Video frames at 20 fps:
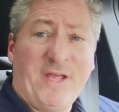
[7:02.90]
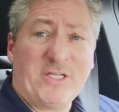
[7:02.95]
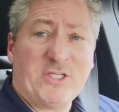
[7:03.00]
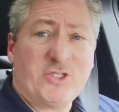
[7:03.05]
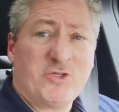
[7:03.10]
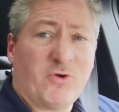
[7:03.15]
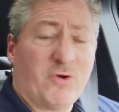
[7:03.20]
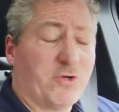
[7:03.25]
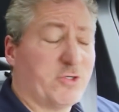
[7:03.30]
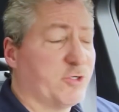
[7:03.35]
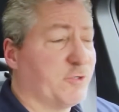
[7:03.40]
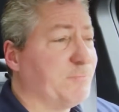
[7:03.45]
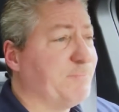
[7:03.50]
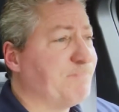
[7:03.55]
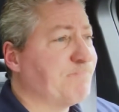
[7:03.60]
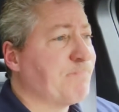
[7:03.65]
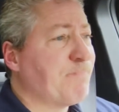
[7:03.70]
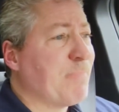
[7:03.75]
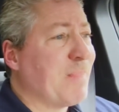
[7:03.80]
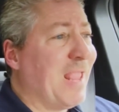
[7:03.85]
fast charger.
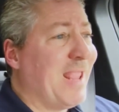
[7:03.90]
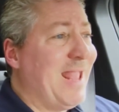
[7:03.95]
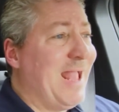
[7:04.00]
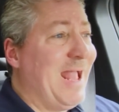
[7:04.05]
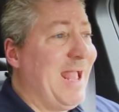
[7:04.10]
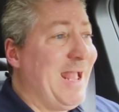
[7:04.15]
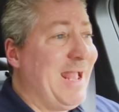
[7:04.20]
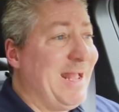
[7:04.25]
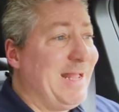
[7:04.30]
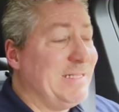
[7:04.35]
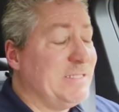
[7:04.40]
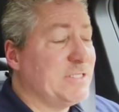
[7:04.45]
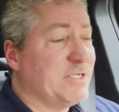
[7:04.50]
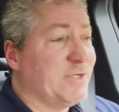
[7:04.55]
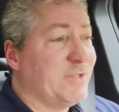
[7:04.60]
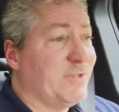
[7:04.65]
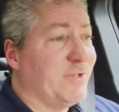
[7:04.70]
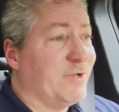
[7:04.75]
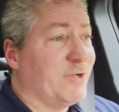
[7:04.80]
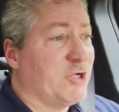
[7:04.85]
And